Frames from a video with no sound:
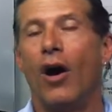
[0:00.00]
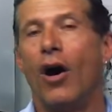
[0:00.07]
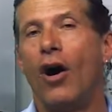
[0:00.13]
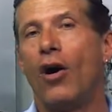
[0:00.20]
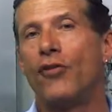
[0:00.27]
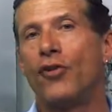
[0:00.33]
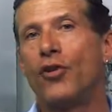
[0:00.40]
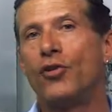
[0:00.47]

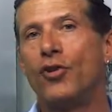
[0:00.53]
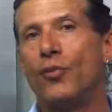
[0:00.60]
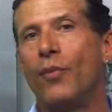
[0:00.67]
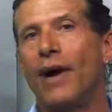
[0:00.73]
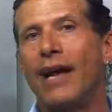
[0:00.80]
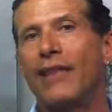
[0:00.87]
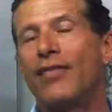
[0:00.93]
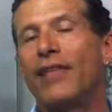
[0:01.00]
Although you
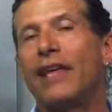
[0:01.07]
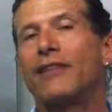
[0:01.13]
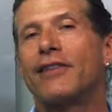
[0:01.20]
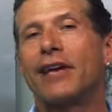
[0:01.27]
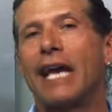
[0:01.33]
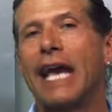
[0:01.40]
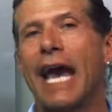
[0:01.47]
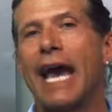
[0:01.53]
might think
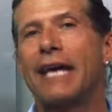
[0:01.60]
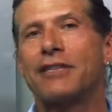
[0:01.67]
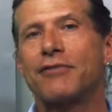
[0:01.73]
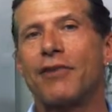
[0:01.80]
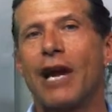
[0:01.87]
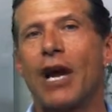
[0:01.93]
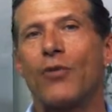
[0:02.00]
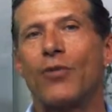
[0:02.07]
the
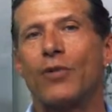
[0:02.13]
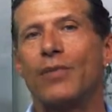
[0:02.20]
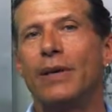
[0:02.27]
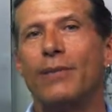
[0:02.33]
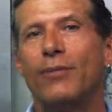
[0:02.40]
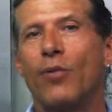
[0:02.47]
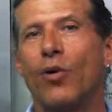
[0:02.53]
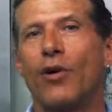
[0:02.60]
gastroc would be
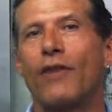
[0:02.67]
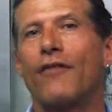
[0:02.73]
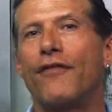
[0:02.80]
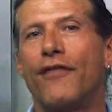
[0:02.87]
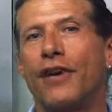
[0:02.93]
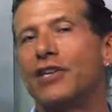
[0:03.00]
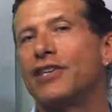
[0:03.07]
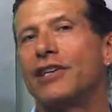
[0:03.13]
more
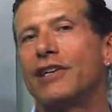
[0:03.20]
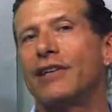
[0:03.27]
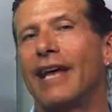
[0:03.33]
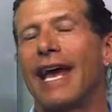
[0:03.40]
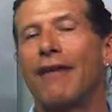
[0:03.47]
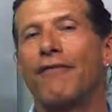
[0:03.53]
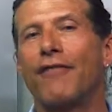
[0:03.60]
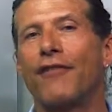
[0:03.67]

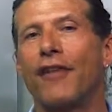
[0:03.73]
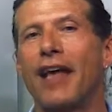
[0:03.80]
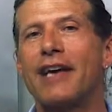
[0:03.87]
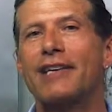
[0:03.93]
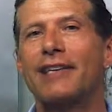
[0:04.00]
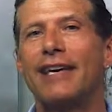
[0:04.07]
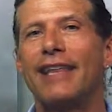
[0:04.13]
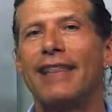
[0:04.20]
efficient at
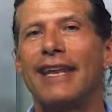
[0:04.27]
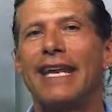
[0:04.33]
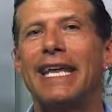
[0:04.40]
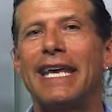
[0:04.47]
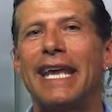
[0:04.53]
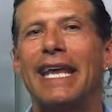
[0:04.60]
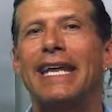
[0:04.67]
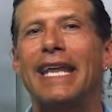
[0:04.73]
flexing the
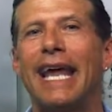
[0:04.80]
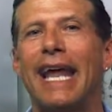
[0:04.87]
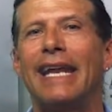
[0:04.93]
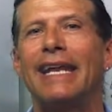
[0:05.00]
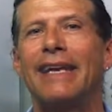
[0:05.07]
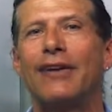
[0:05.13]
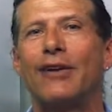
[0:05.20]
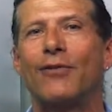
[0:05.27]
knee at
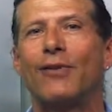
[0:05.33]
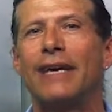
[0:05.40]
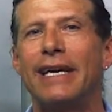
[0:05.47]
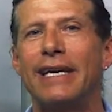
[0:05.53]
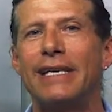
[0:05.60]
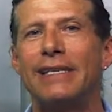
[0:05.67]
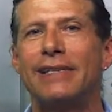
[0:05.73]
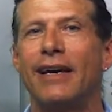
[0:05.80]
90
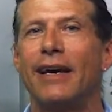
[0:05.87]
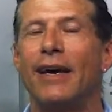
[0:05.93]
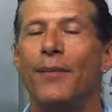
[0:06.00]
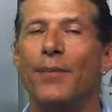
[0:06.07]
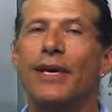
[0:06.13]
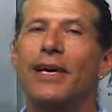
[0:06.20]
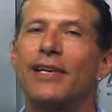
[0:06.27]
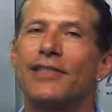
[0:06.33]
degrees
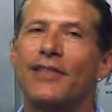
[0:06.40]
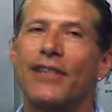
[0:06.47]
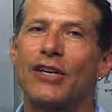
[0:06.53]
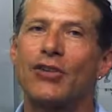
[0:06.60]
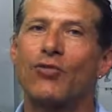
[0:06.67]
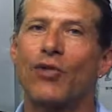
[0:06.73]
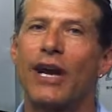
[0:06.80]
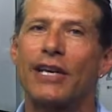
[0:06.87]
because of the
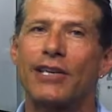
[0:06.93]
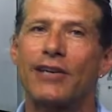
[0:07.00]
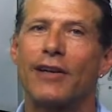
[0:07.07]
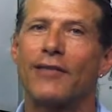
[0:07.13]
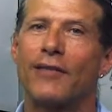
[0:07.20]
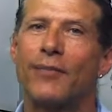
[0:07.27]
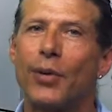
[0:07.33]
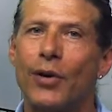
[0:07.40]
direction
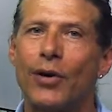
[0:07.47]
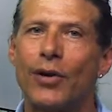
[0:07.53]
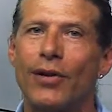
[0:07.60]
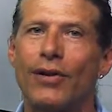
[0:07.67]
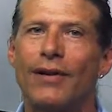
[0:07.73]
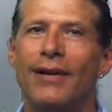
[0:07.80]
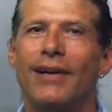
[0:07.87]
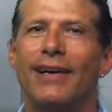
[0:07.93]
of pull,
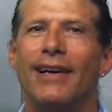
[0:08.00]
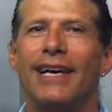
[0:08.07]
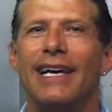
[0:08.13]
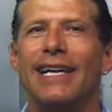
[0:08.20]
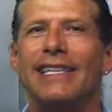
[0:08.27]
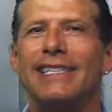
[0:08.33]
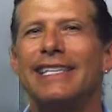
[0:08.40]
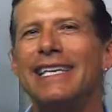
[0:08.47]

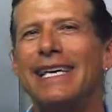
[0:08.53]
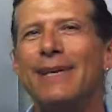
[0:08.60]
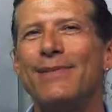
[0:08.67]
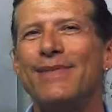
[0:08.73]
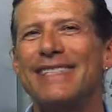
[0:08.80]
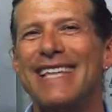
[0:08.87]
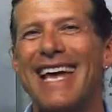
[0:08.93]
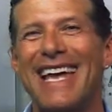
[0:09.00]
it
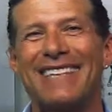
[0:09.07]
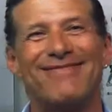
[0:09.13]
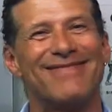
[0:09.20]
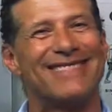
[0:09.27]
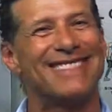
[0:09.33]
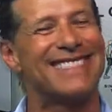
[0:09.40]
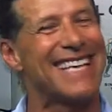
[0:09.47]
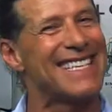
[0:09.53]
seems that
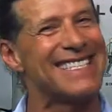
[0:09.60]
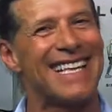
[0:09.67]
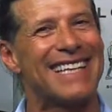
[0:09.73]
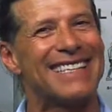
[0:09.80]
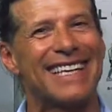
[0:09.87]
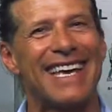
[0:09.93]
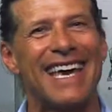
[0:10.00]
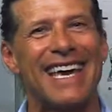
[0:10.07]
that's
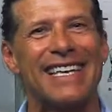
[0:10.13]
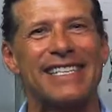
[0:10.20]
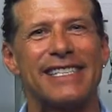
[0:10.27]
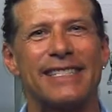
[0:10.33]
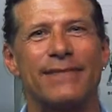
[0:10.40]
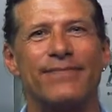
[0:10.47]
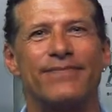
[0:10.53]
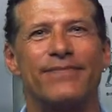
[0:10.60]
not the case.